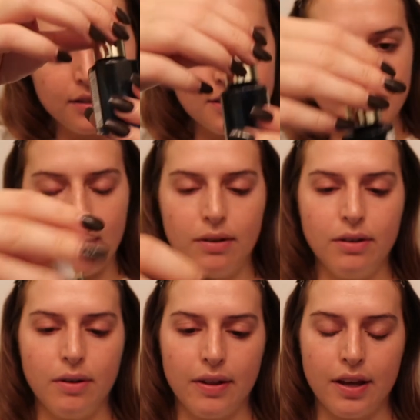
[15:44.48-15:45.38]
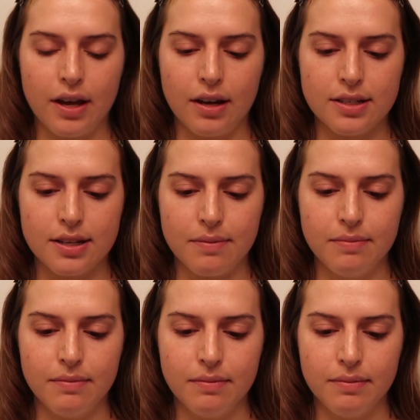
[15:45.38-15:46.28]
some out. Oh, I think I got
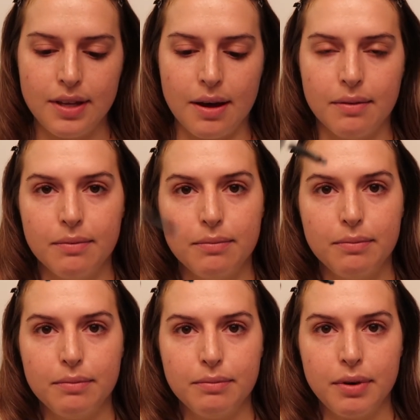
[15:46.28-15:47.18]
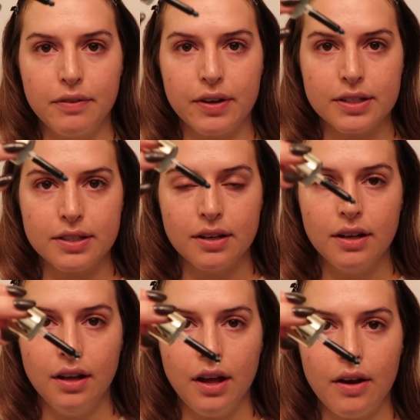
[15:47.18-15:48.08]
some. Yeah, perfect.
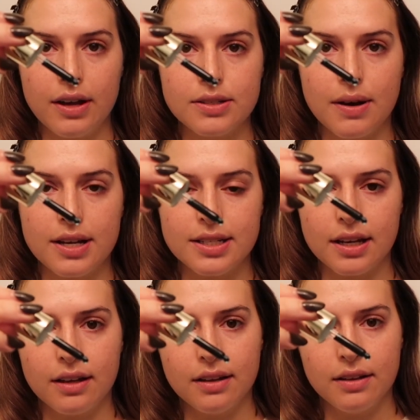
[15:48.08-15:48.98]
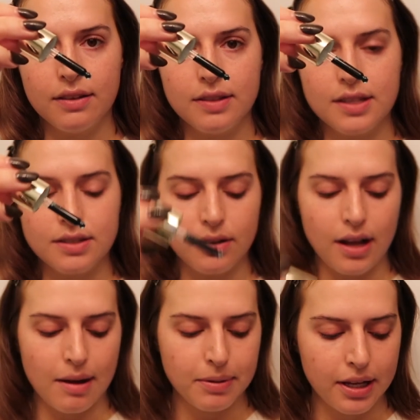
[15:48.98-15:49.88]
Okay, so it has like this little
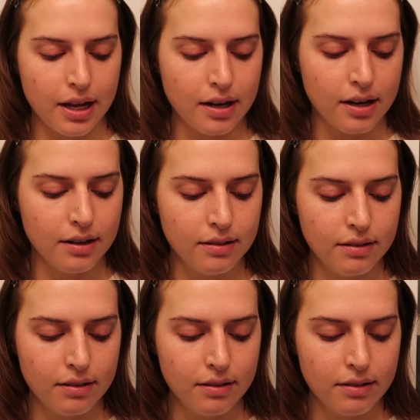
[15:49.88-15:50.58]
applicator